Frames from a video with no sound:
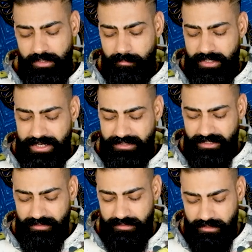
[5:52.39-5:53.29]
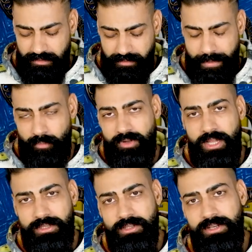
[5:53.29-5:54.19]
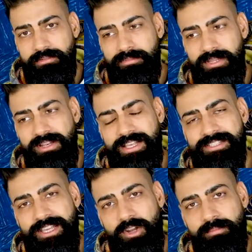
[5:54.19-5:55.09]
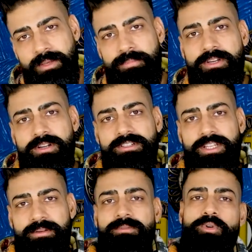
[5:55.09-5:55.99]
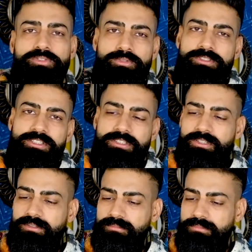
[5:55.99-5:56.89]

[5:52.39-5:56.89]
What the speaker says: but I think I would rather live with less hair on my beard than go through such a